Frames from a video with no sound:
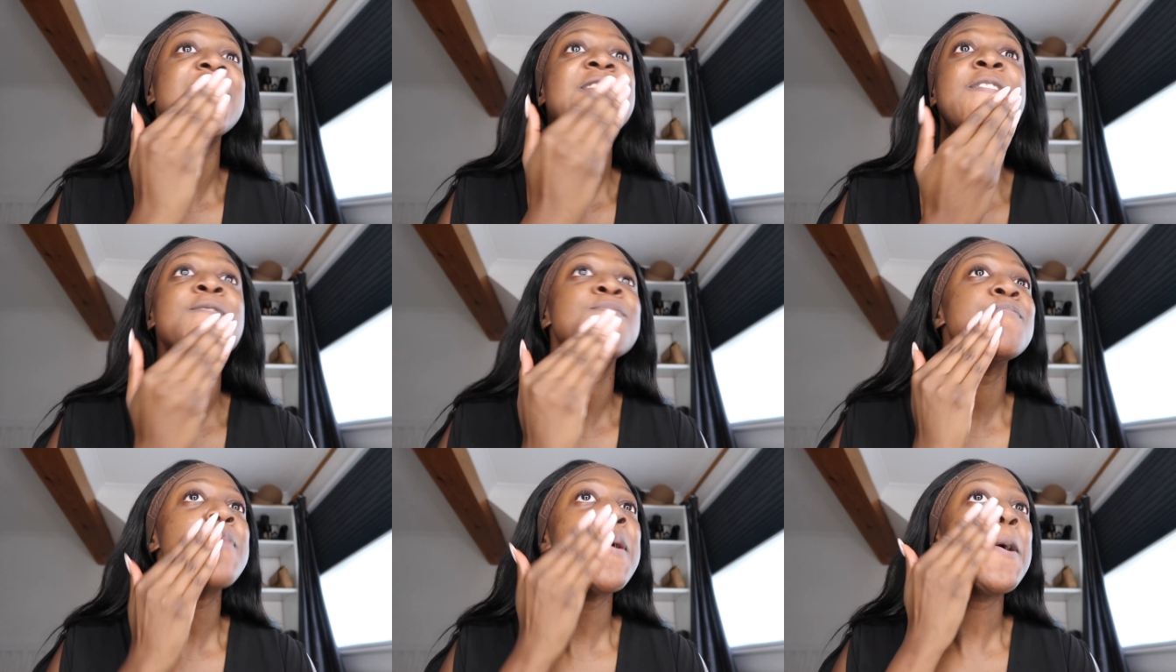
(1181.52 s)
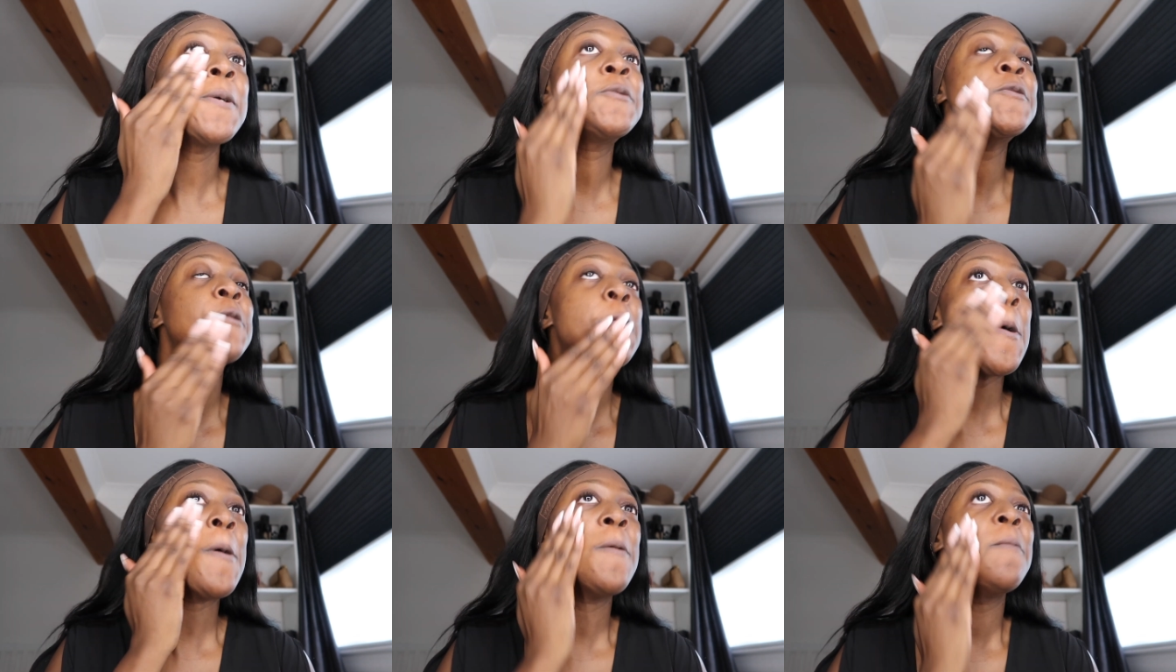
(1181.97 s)
doing
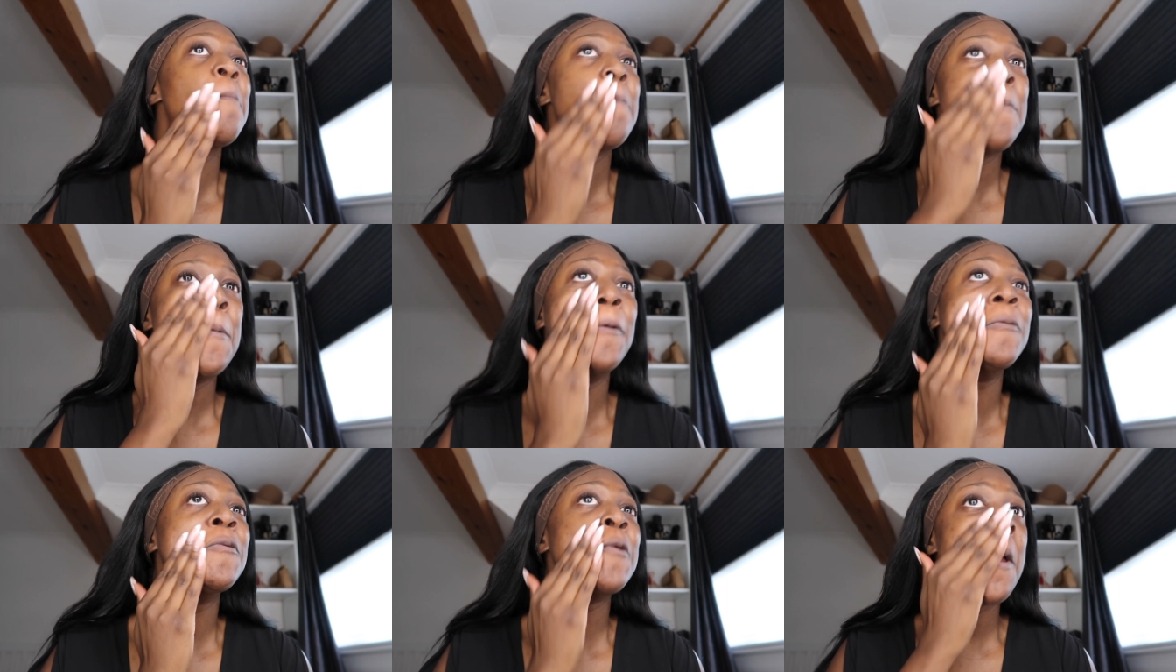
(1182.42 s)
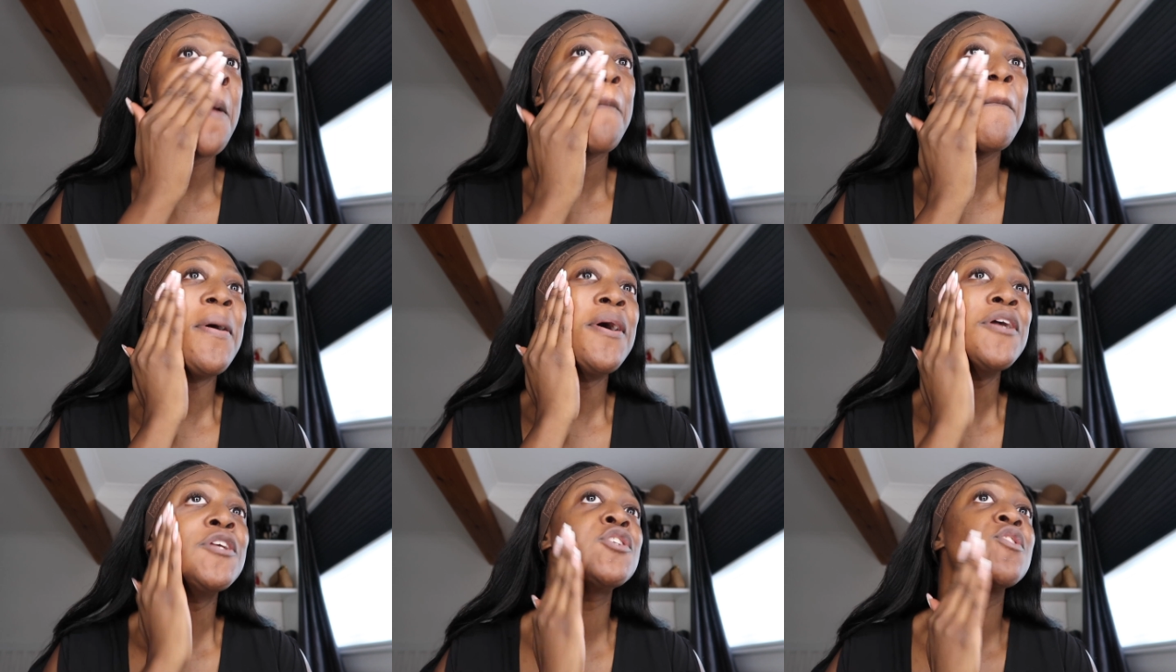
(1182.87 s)
much, not doing
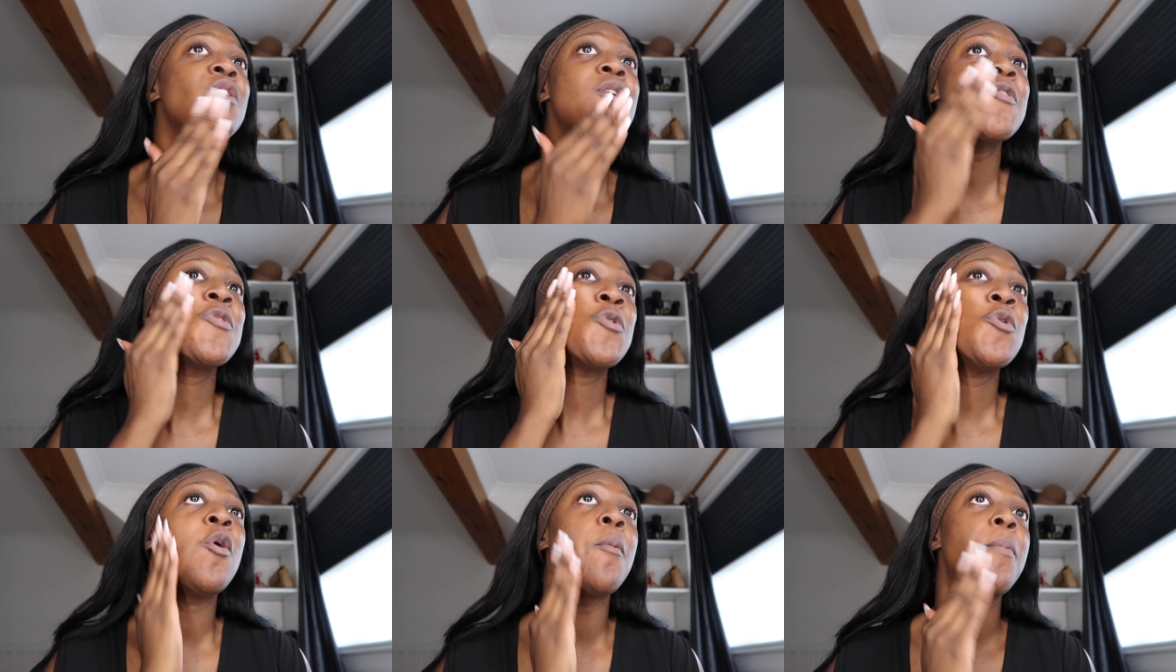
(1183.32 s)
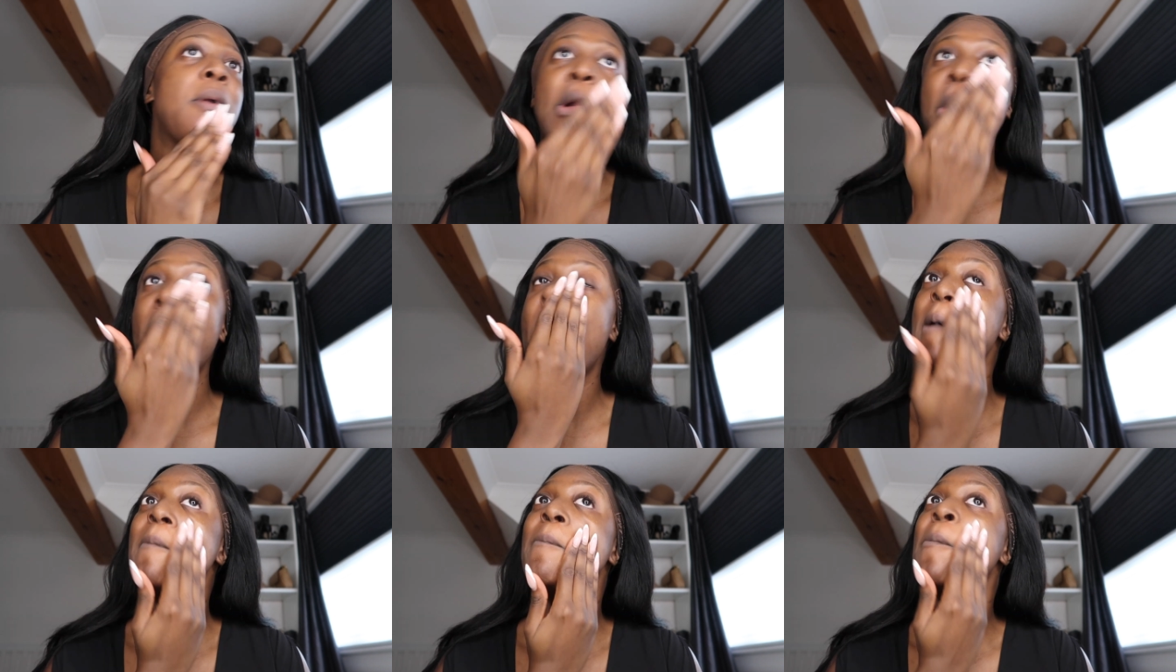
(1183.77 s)
much. So I thought it would be
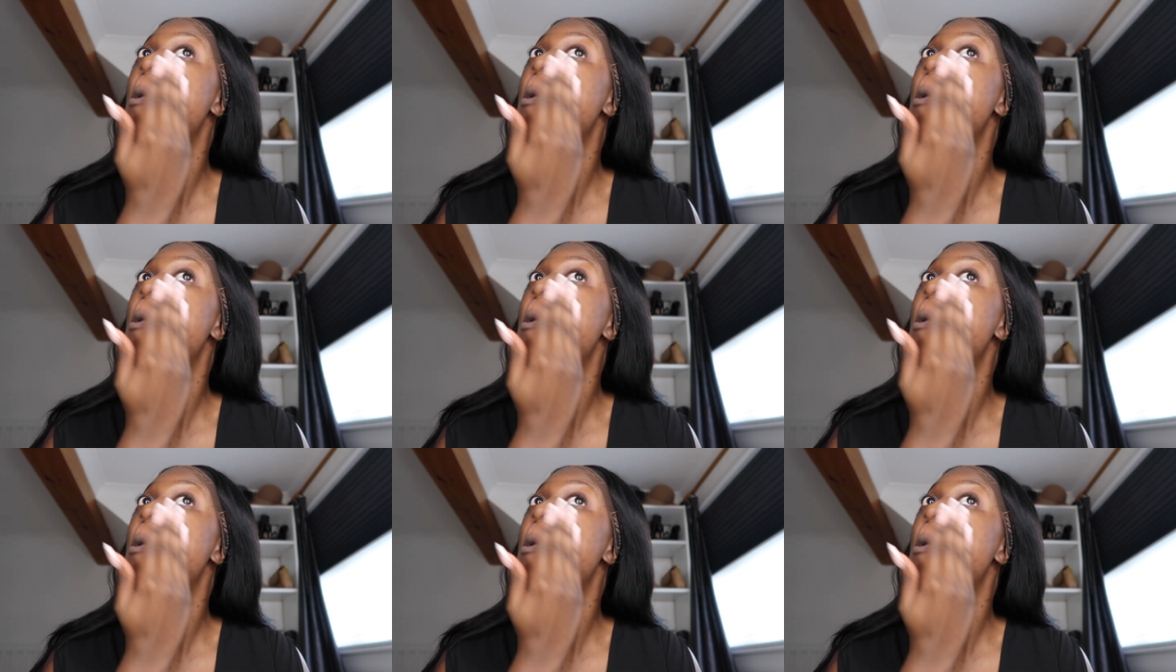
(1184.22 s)
quite